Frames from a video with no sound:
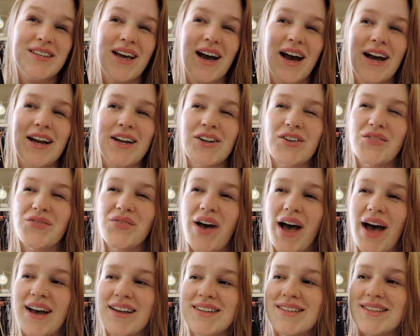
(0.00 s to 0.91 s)
kind of
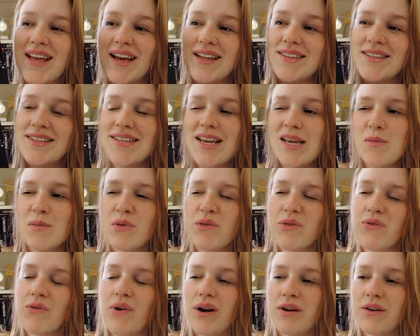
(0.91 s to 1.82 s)
has that same
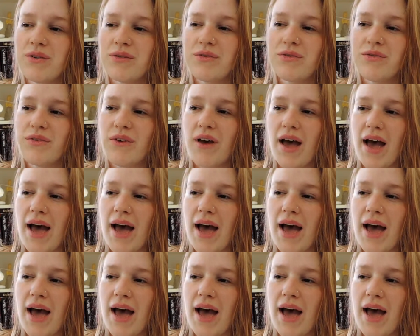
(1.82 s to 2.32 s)
thread of